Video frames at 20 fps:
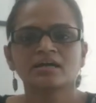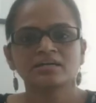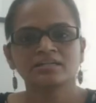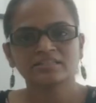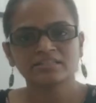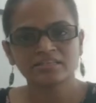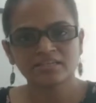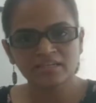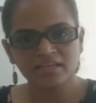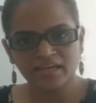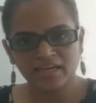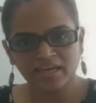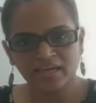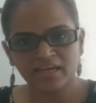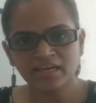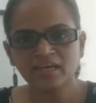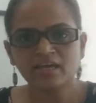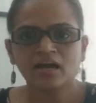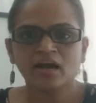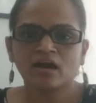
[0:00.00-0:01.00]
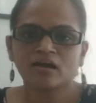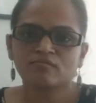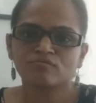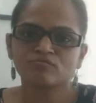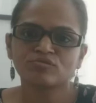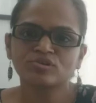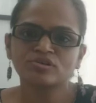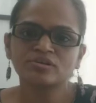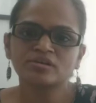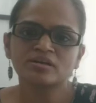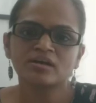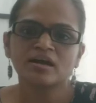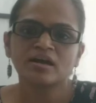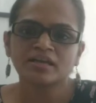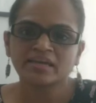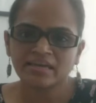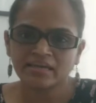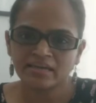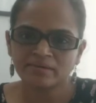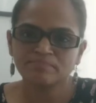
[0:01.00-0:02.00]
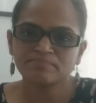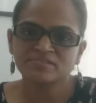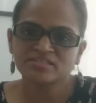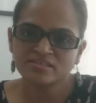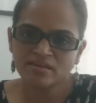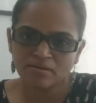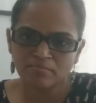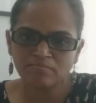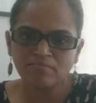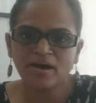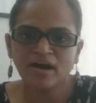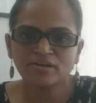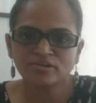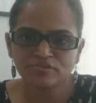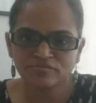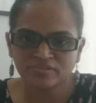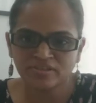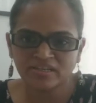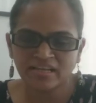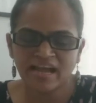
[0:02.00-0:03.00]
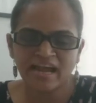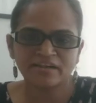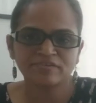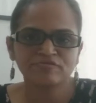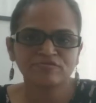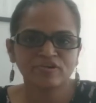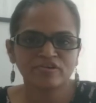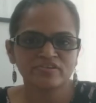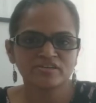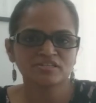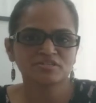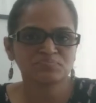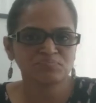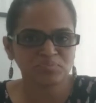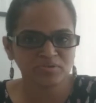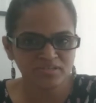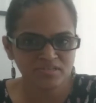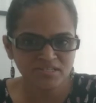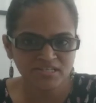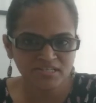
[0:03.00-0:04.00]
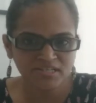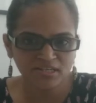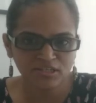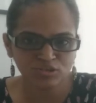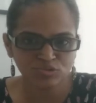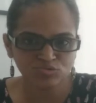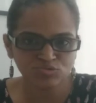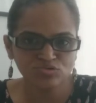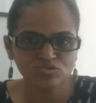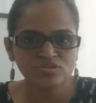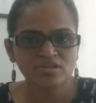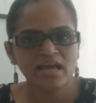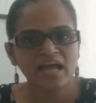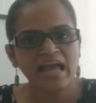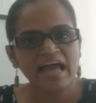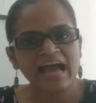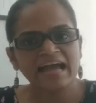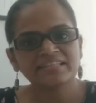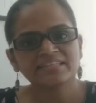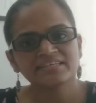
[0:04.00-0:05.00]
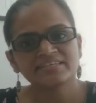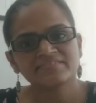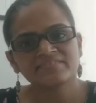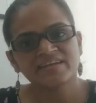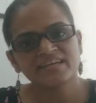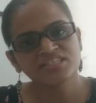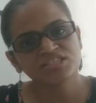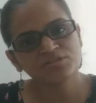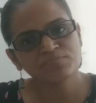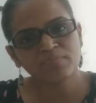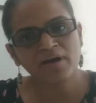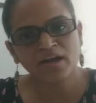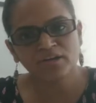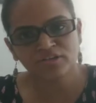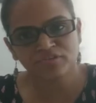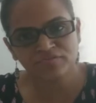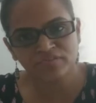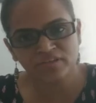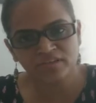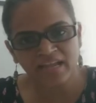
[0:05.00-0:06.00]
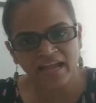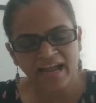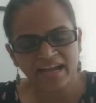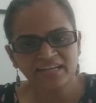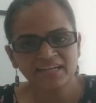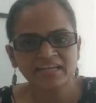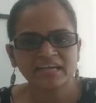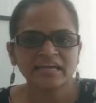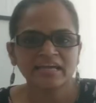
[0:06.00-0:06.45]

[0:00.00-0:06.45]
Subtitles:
The king would keep some part of the land for his personal use, and the rest part of the land